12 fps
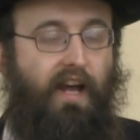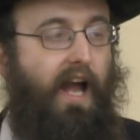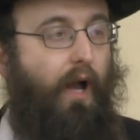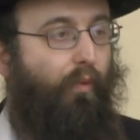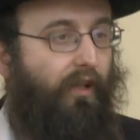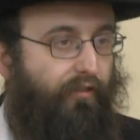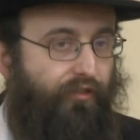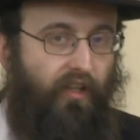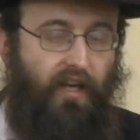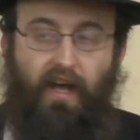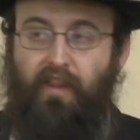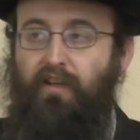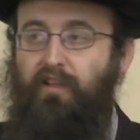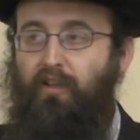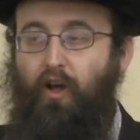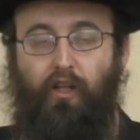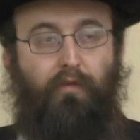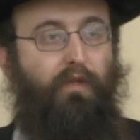and we'll live together in the
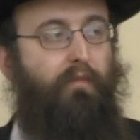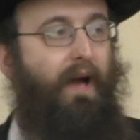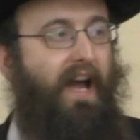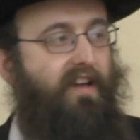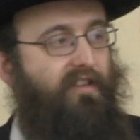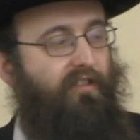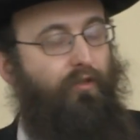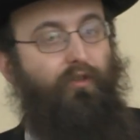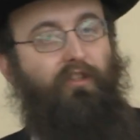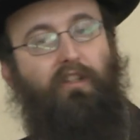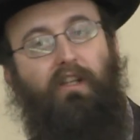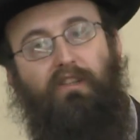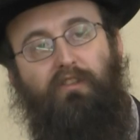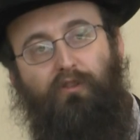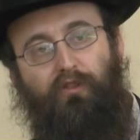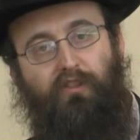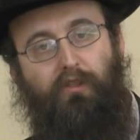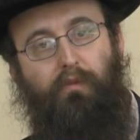ultimate Beis Yehudi
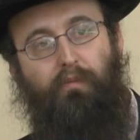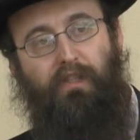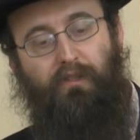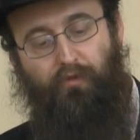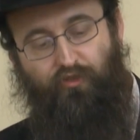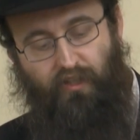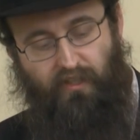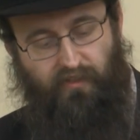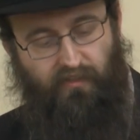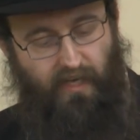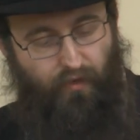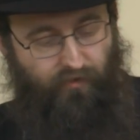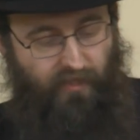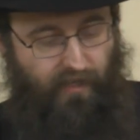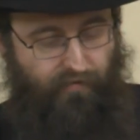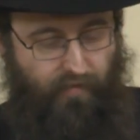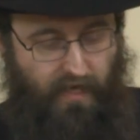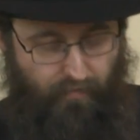Chasidusi, Beis Mashiach Tzedkeinu, take
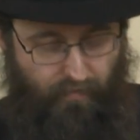from Yad